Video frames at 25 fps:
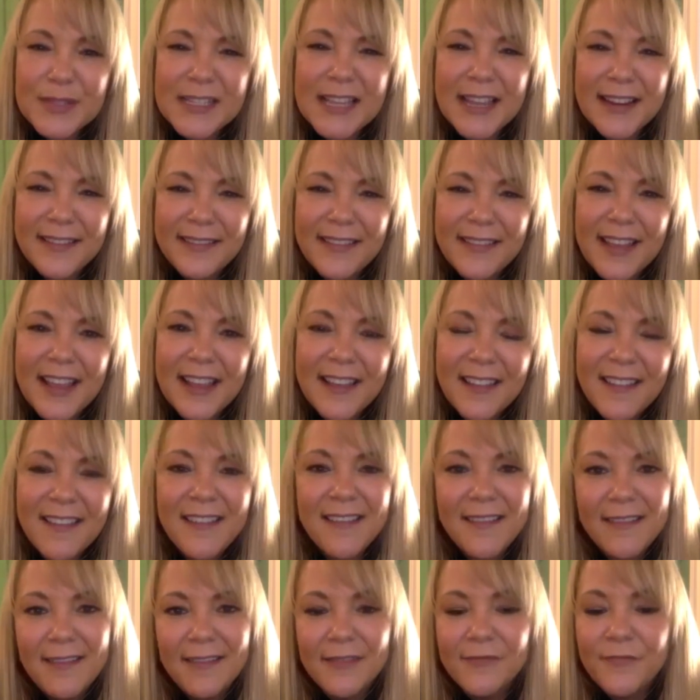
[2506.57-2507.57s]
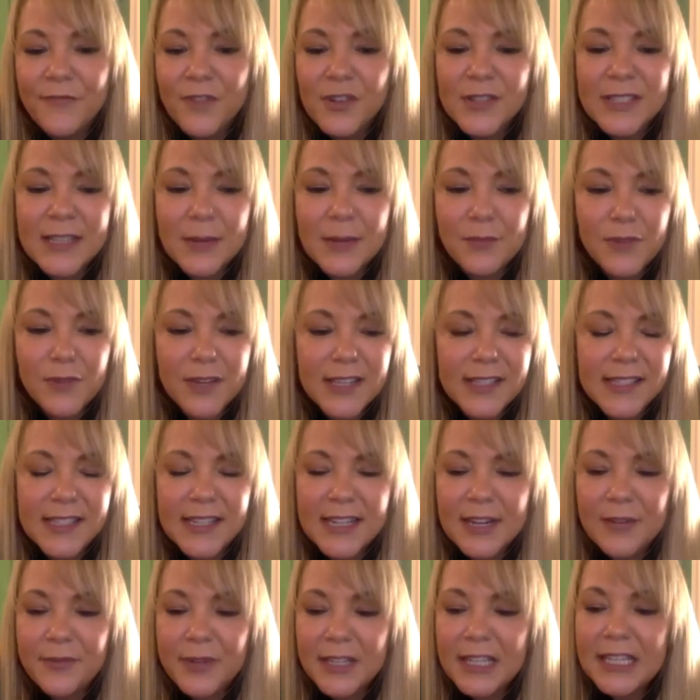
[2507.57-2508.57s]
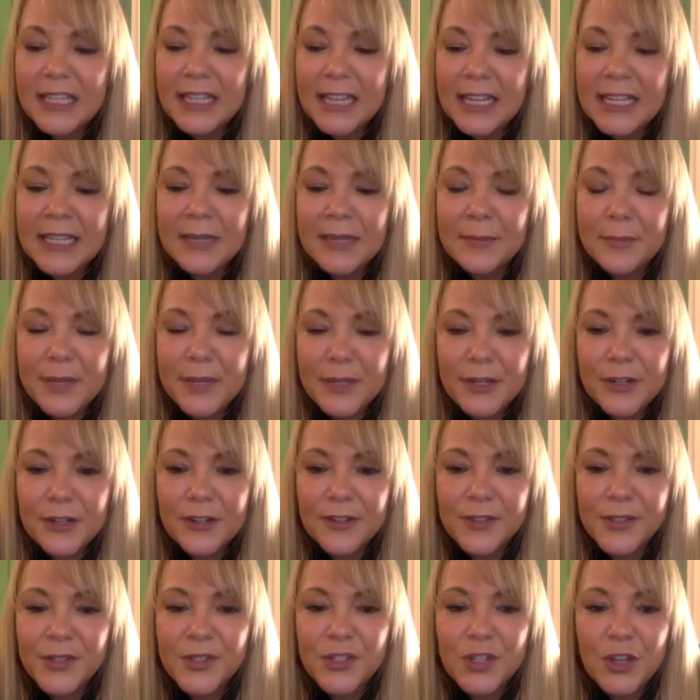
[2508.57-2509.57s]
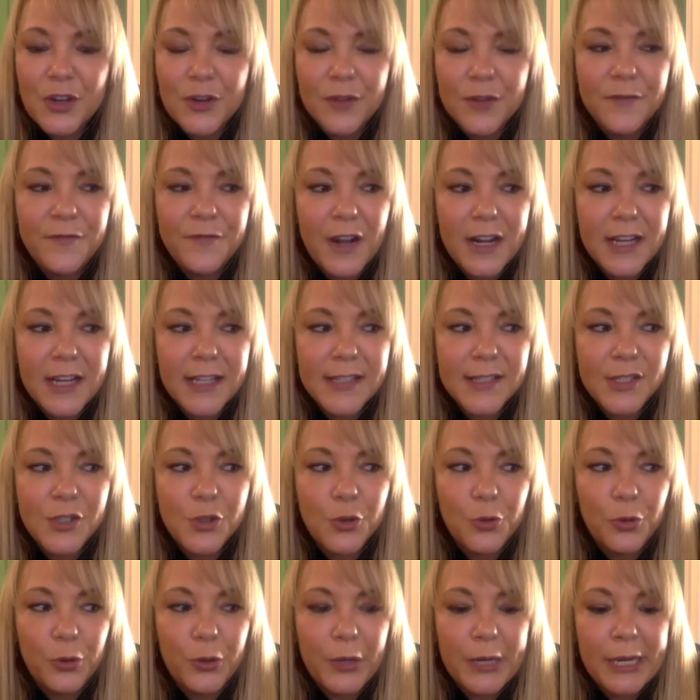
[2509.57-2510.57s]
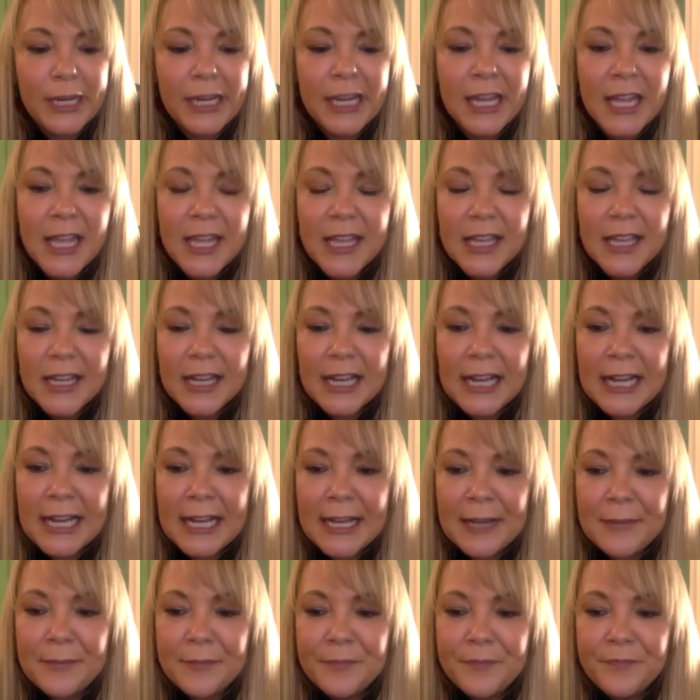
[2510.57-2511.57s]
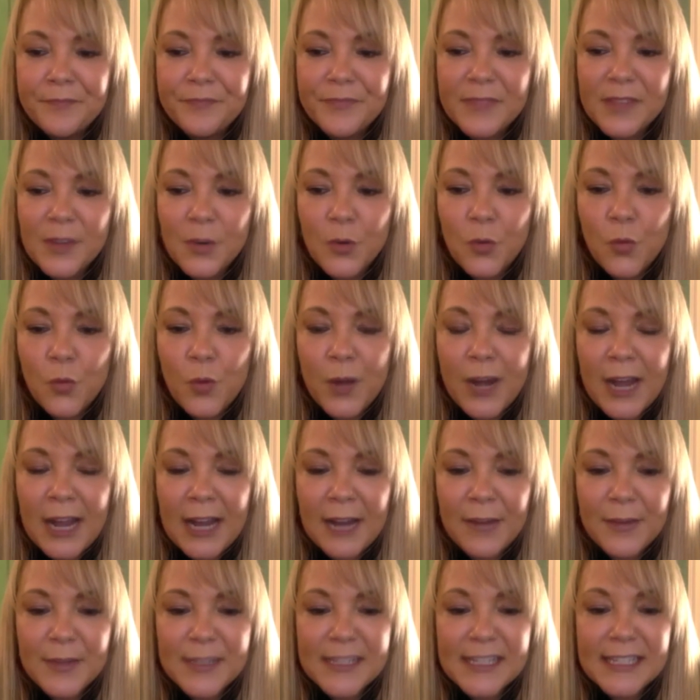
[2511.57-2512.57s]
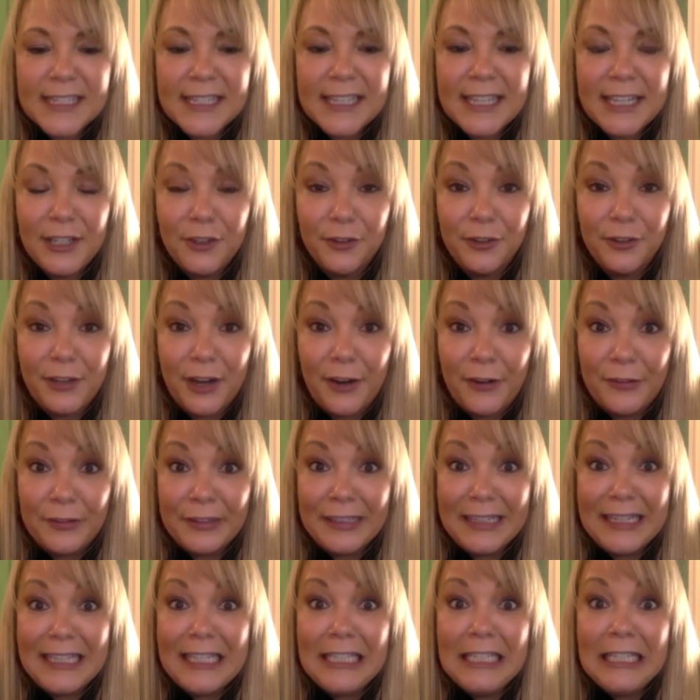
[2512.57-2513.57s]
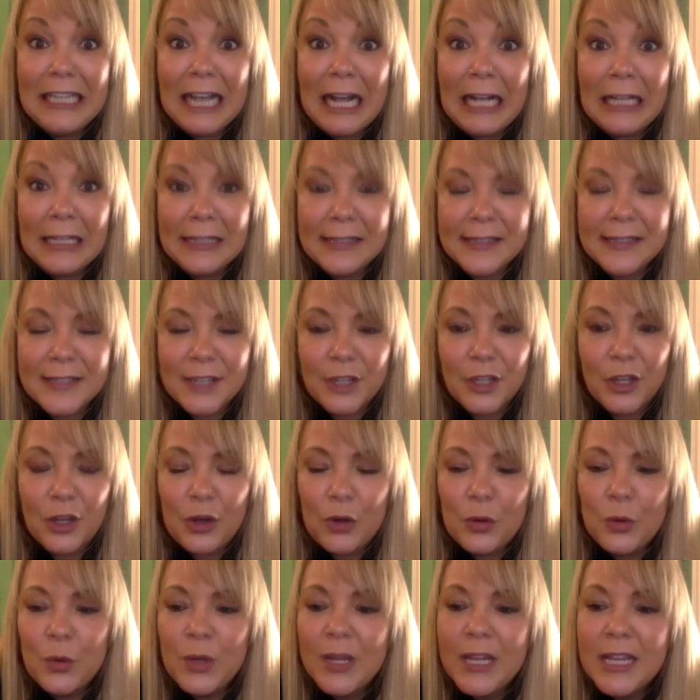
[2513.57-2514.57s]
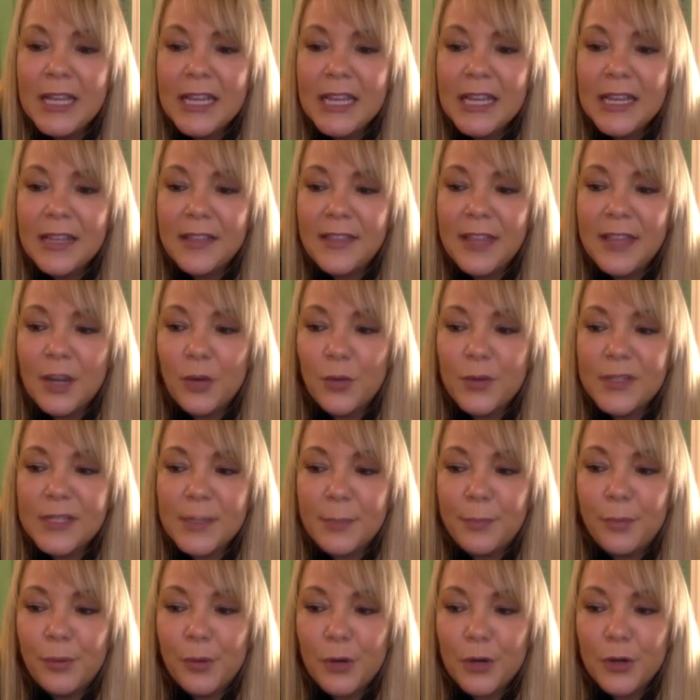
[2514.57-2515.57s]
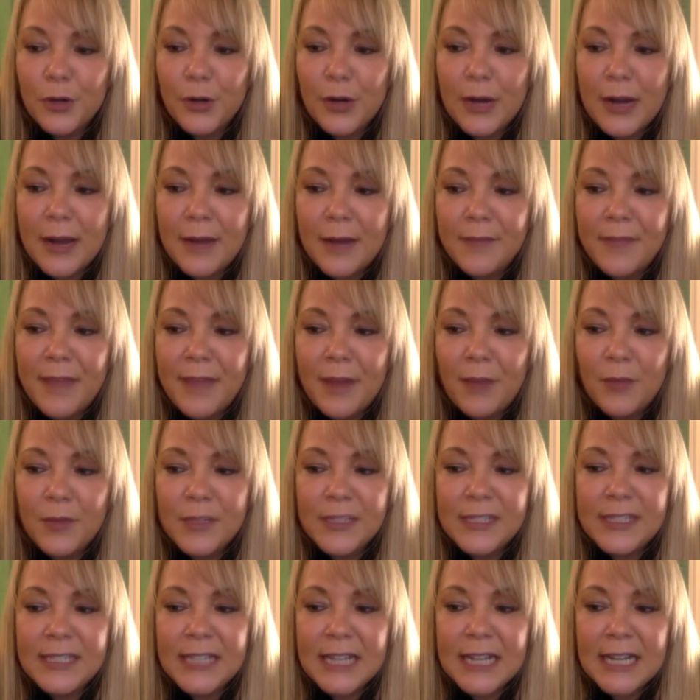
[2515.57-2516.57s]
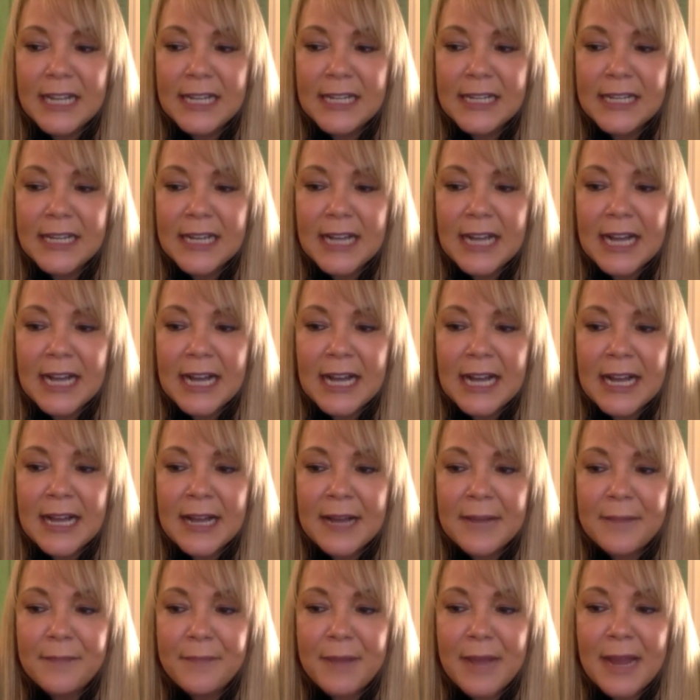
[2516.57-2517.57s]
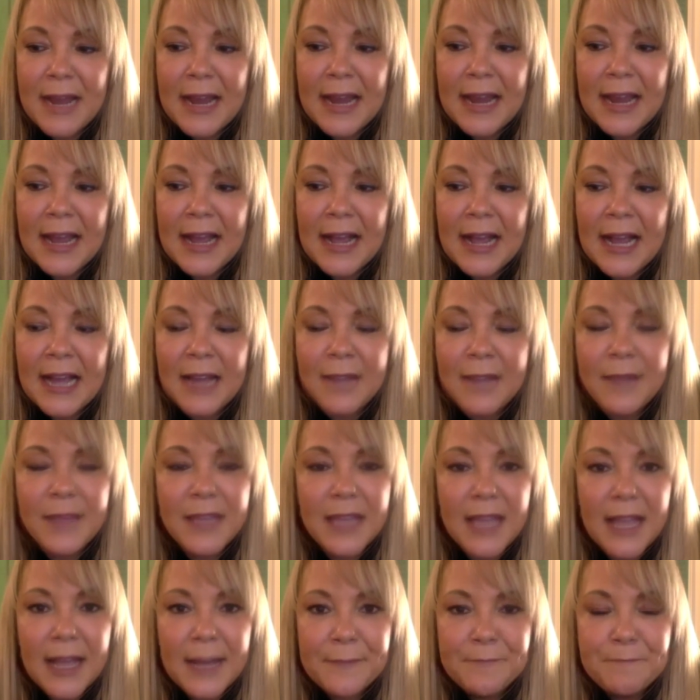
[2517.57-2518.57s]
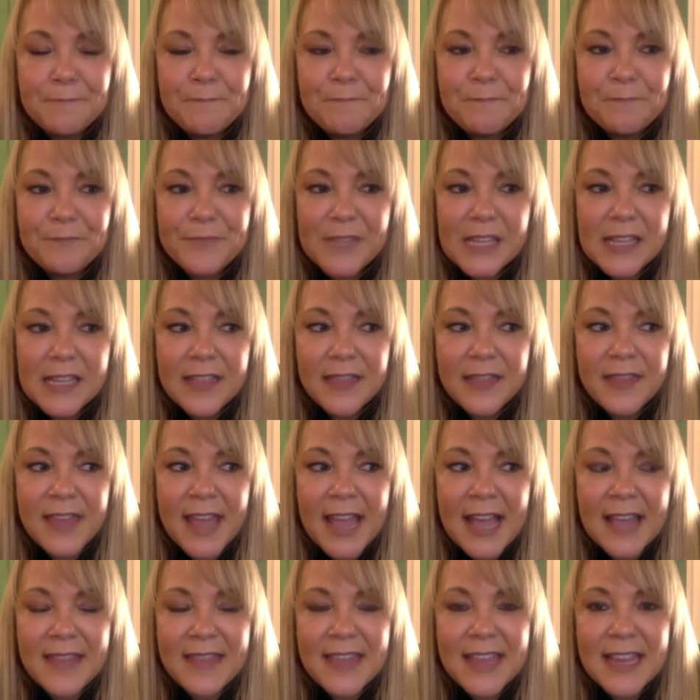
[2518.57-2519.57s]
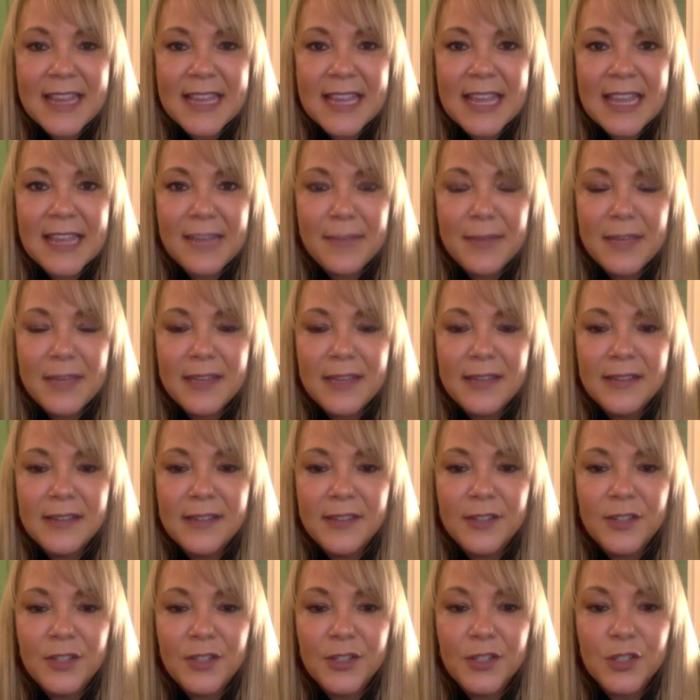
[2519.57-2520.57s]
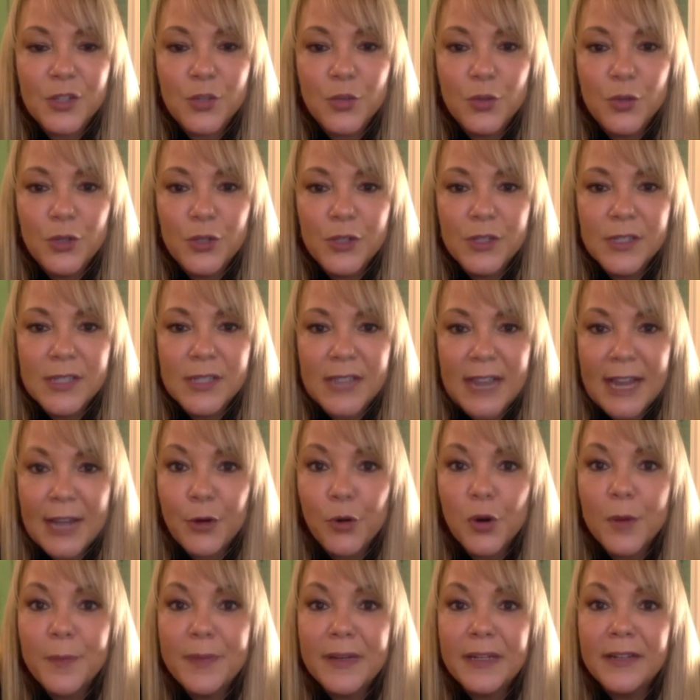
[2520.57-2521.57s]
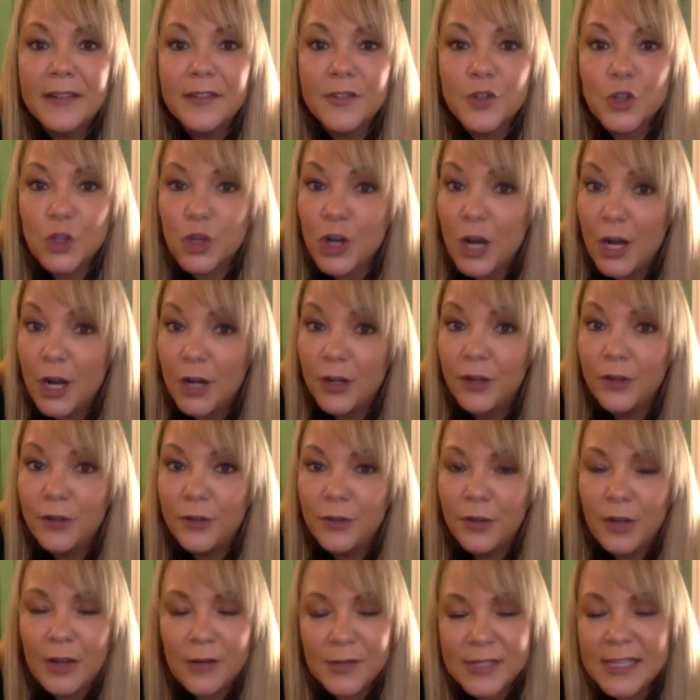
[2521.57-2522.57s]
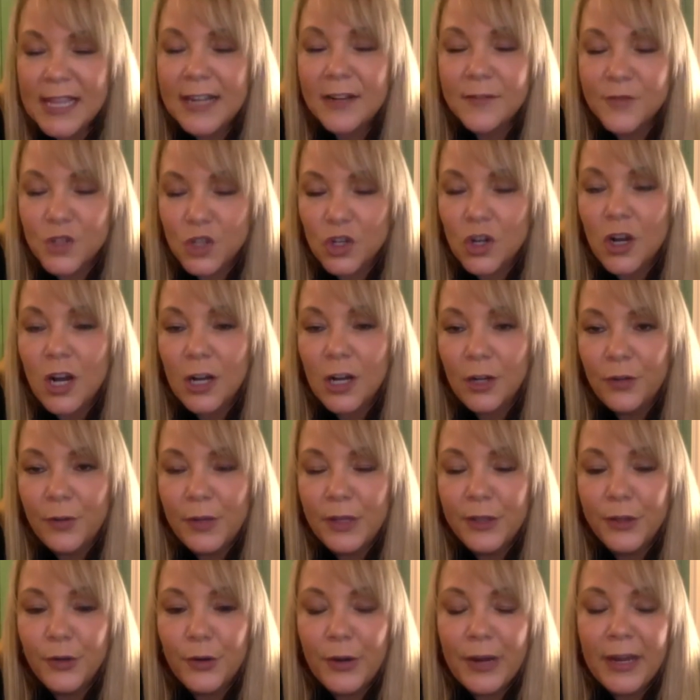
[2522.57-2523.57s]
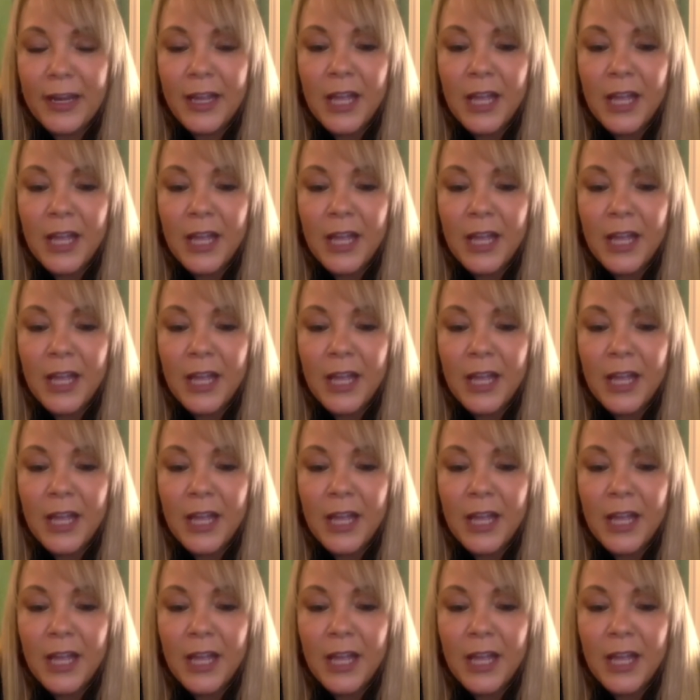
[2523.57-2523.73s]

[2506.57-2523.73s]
So kind of like, oh, for some reason I really like computers. So funny story. Um, when I was in kindergarten eons ago, there was a program that was done uh, by IBM that they came in to schools, and I grew up in Chicago, outside of Chicago,